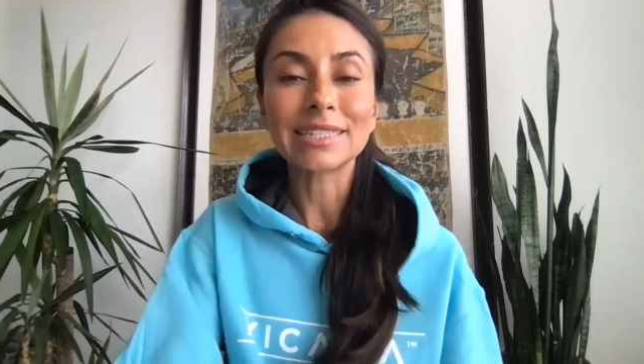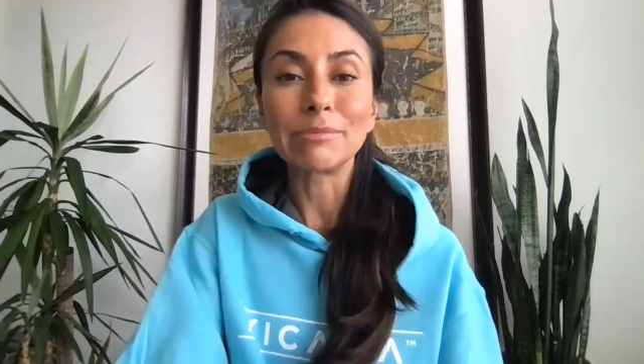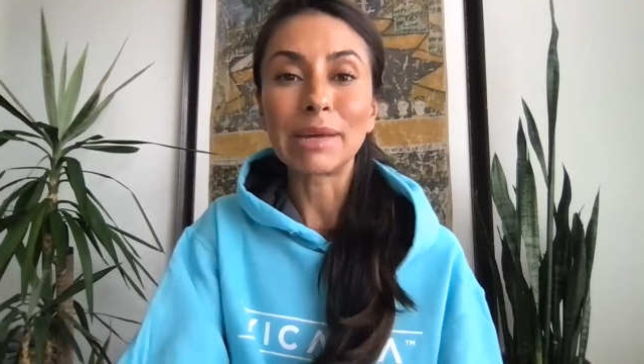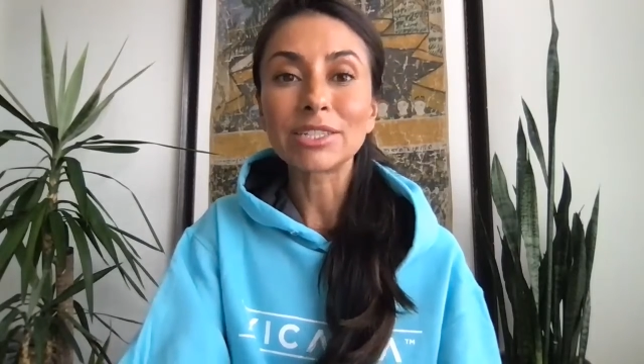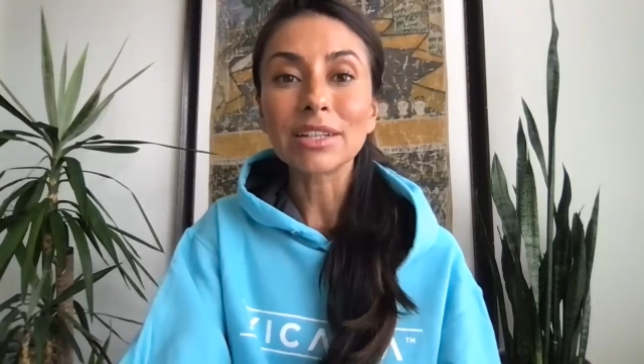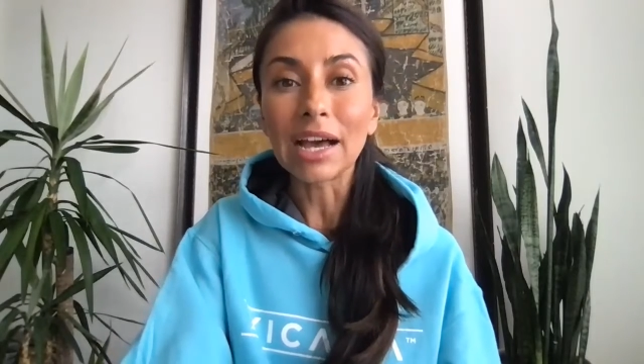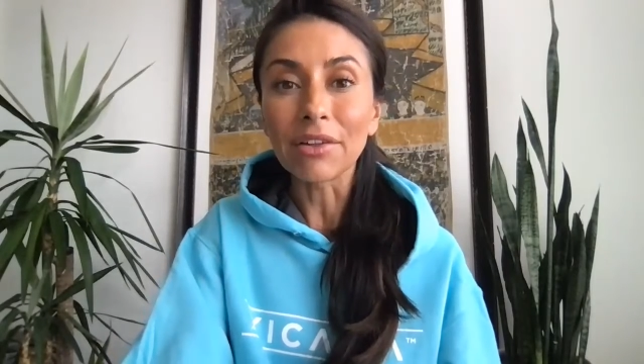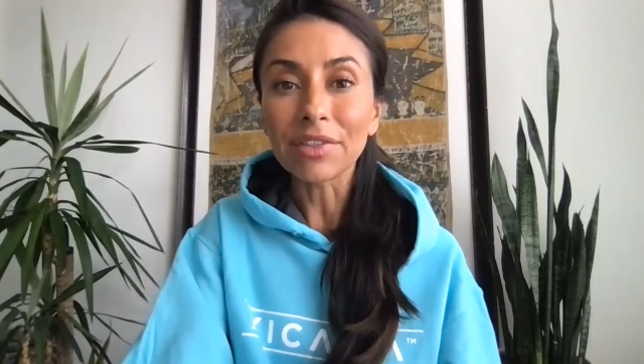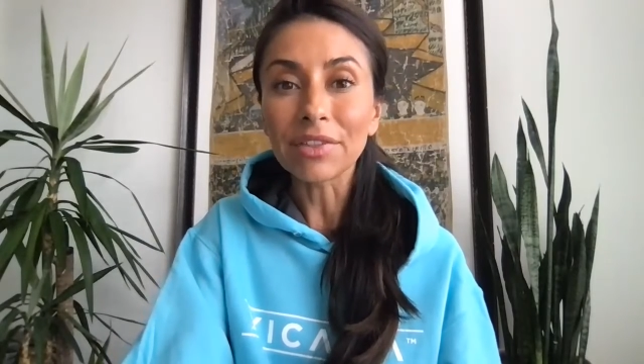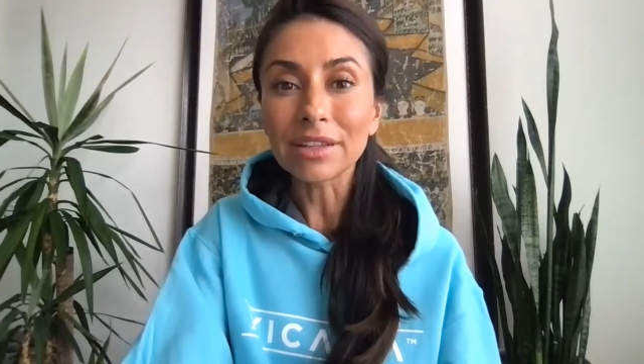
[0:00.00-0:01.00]
and mental
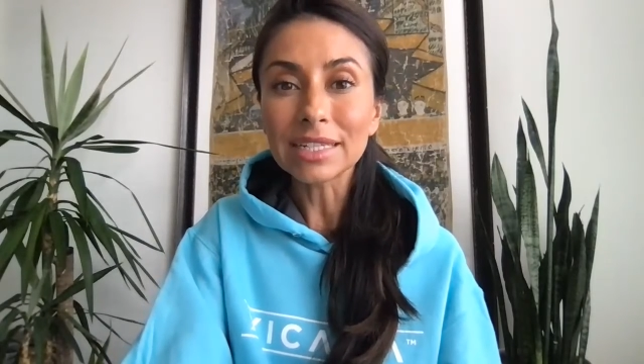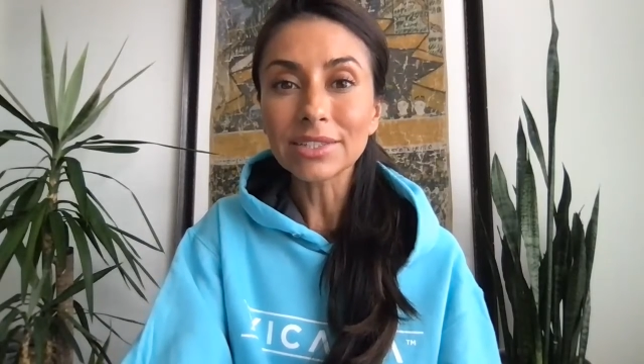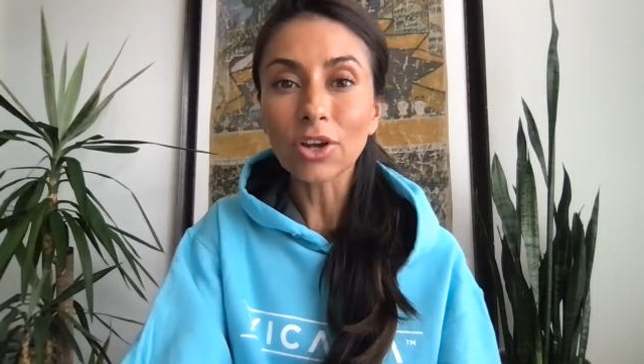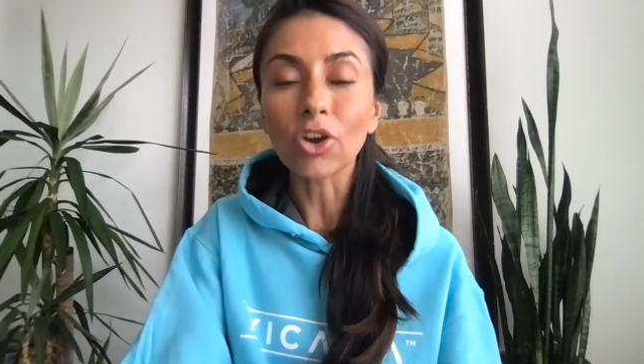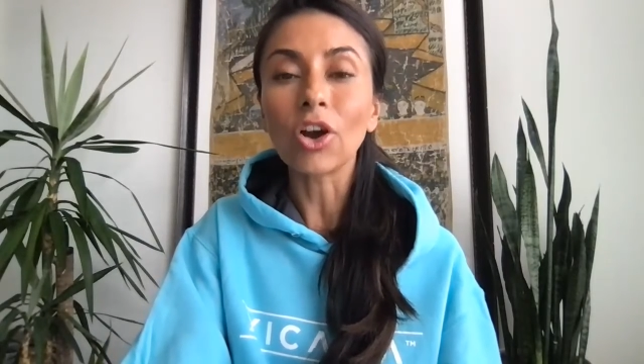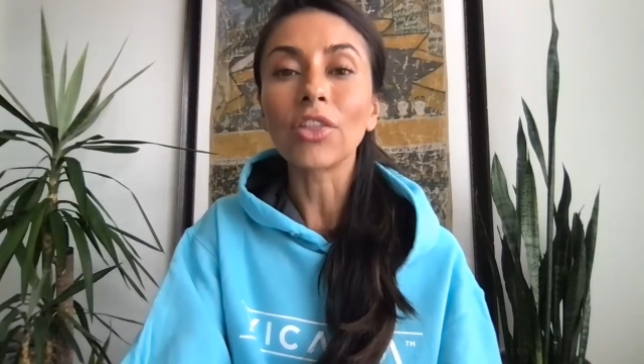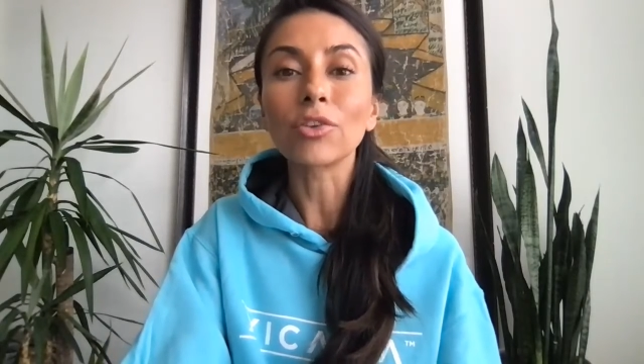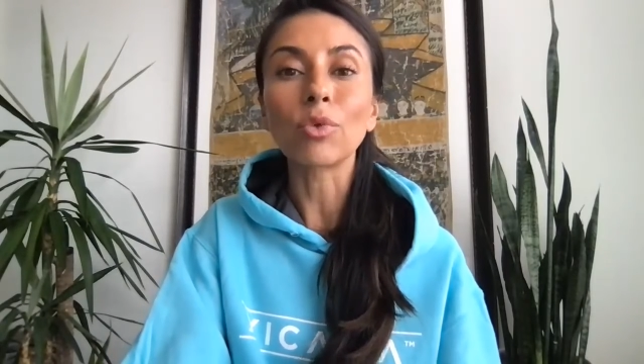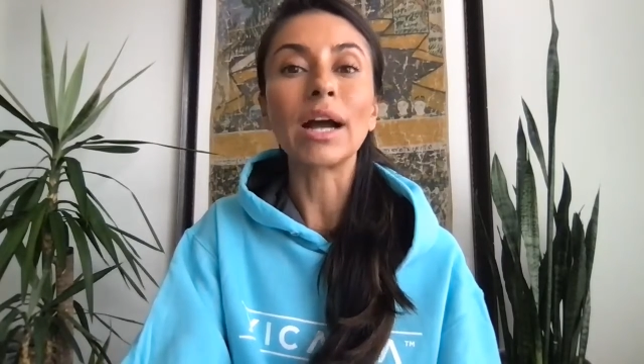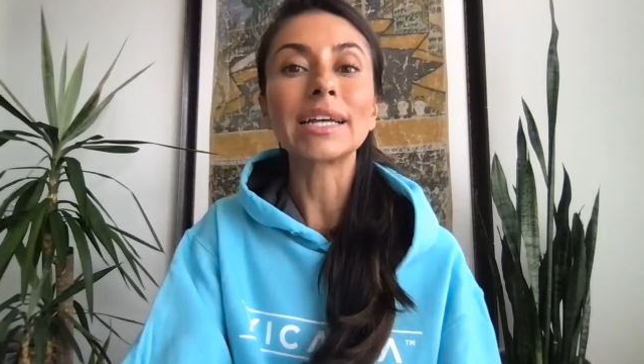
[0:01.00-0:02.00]
health illness are on
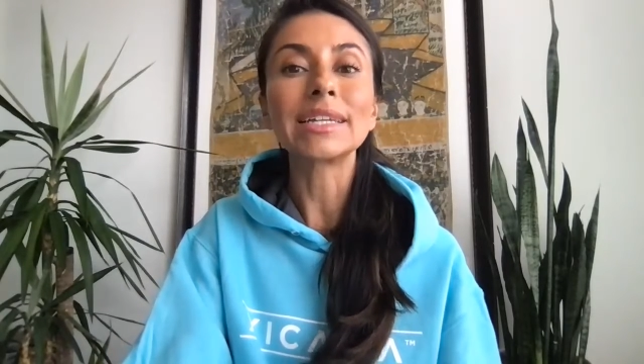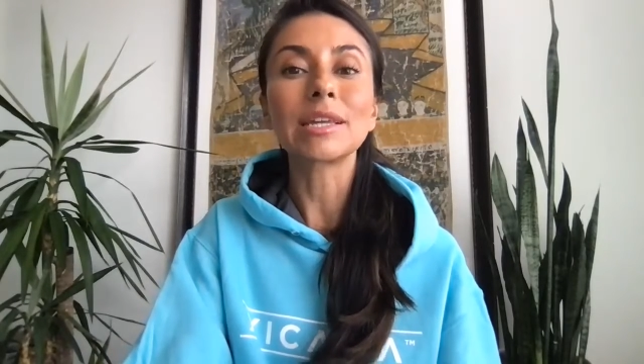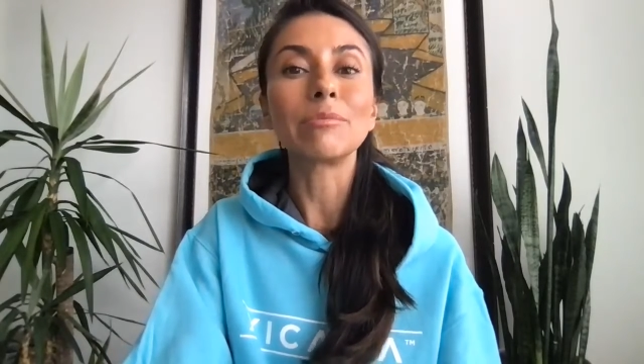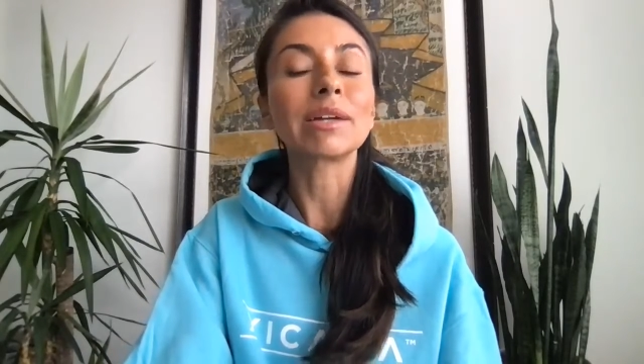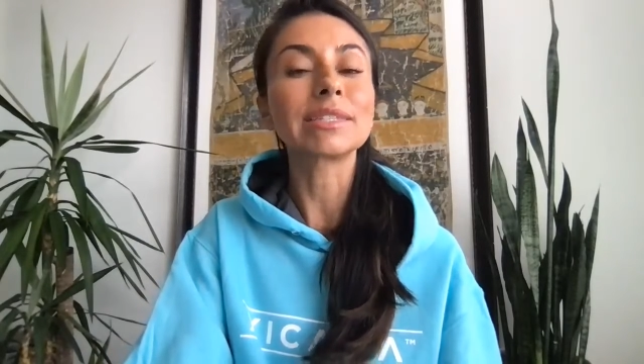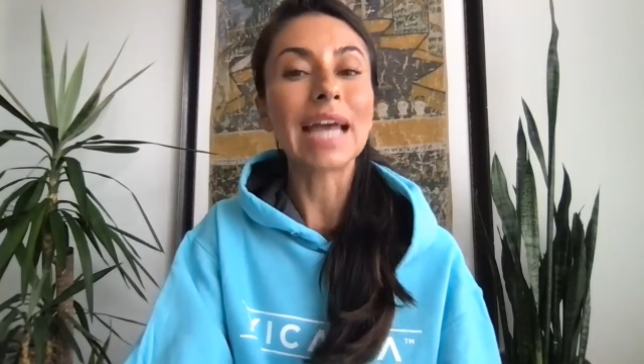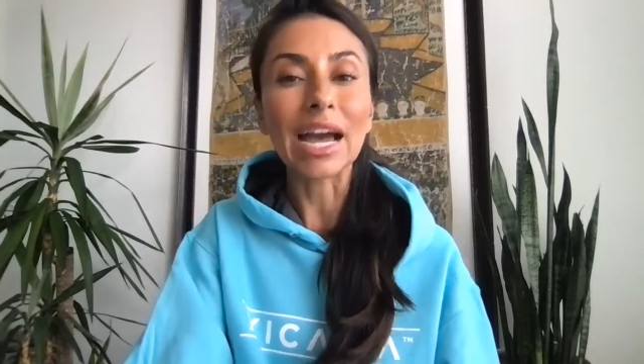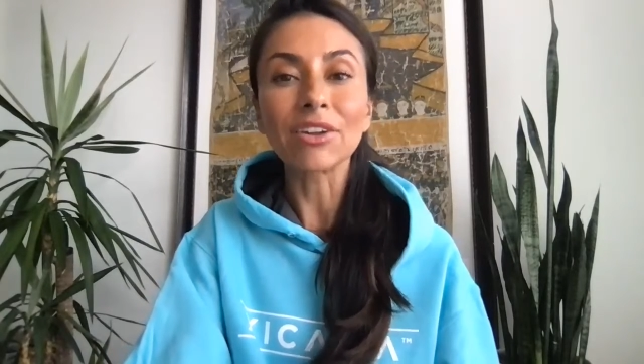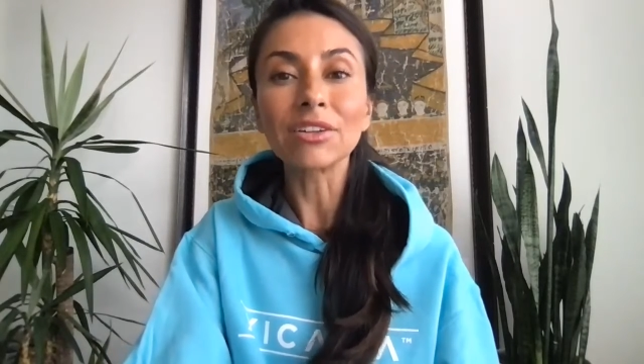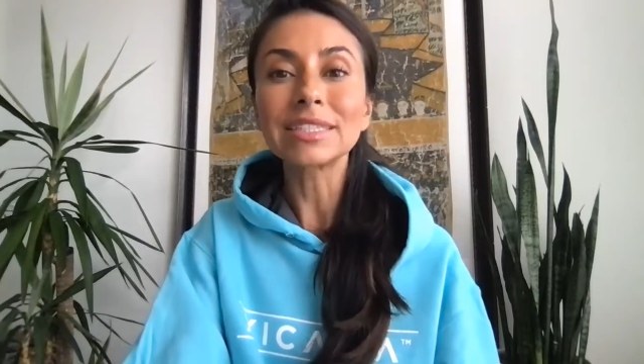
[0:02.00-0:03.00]
the rise amongst
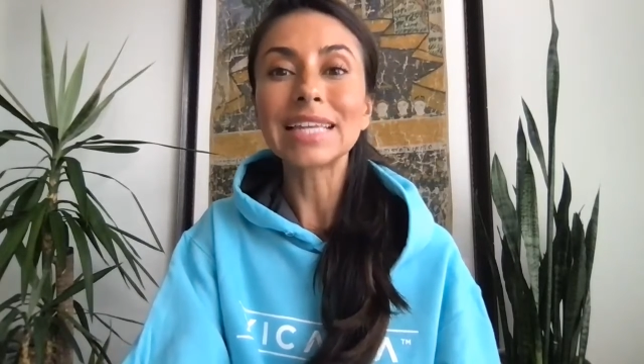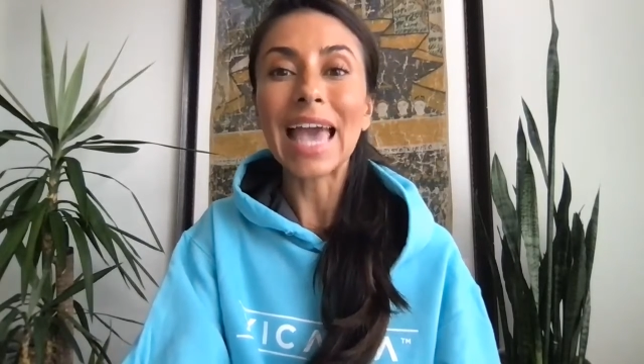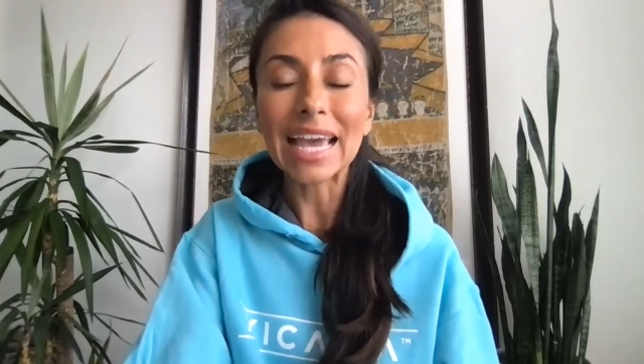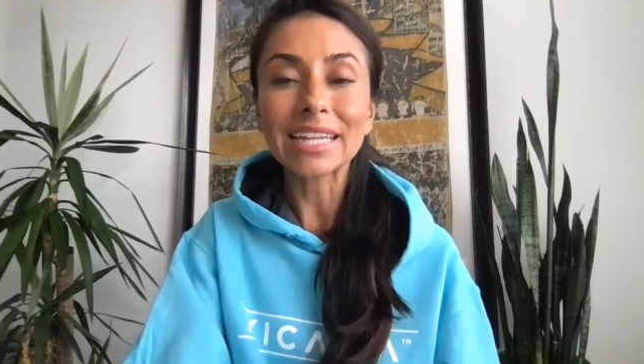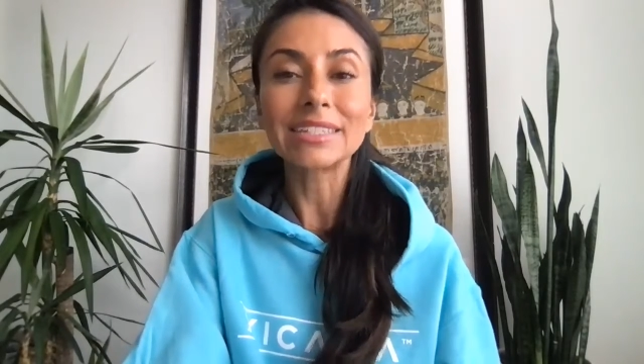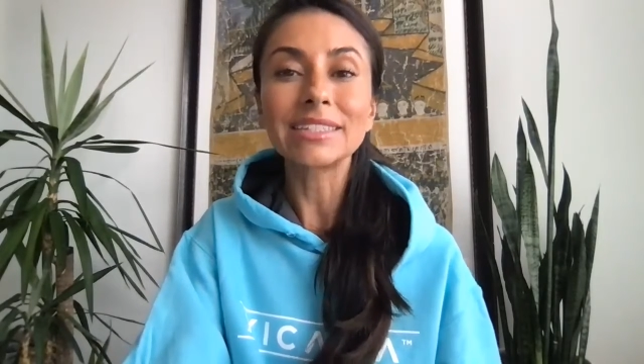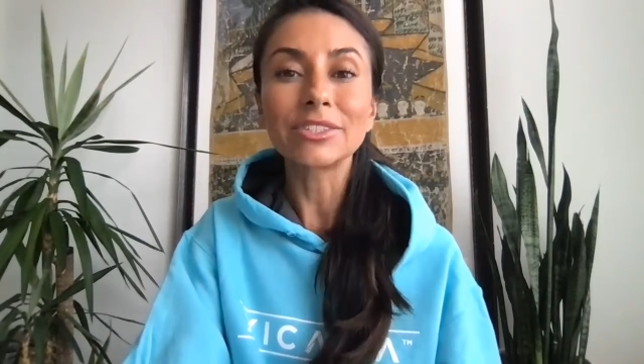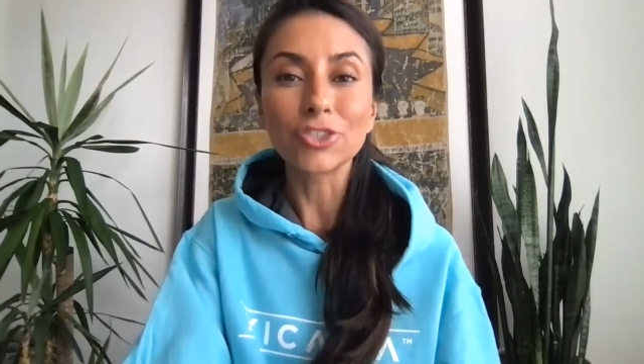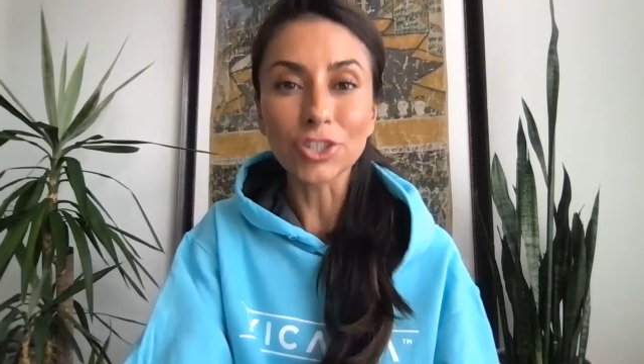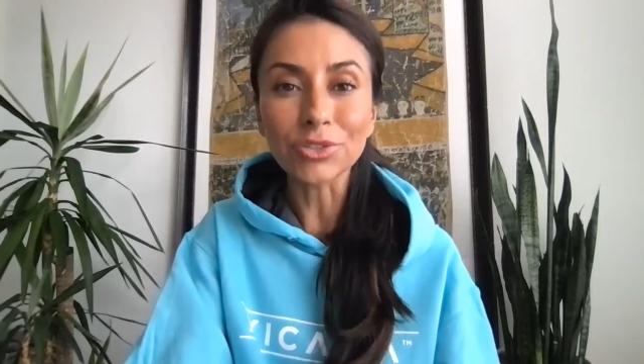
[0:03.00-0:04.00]
adults and
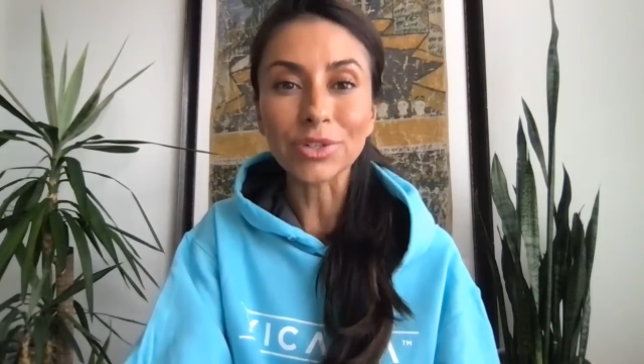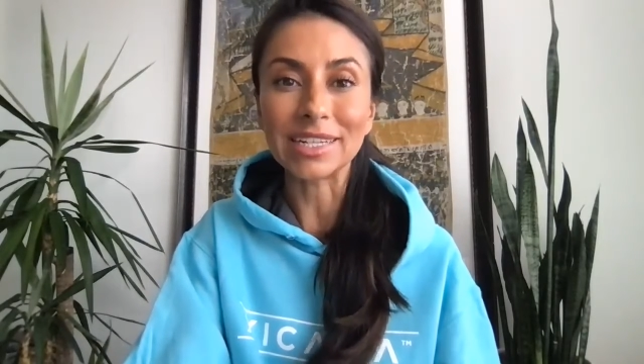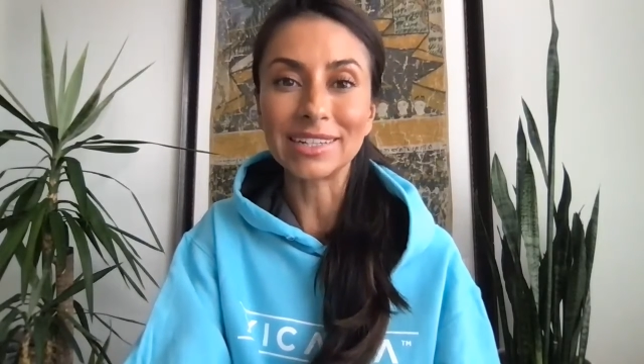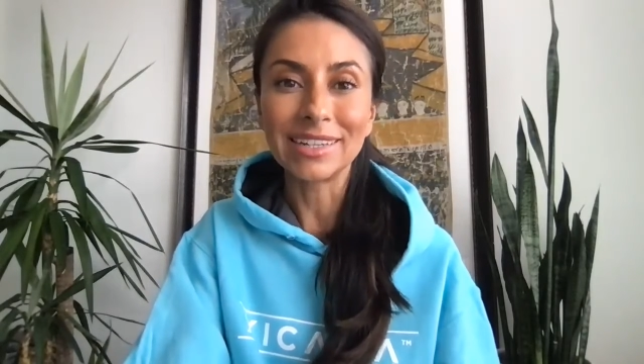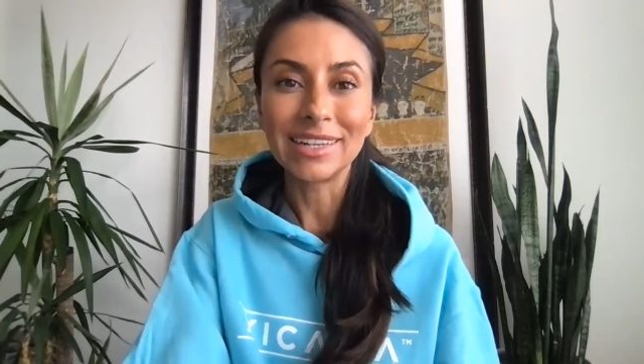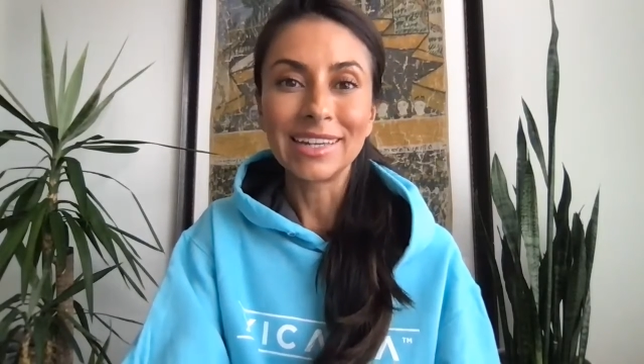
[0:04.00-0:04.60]
children.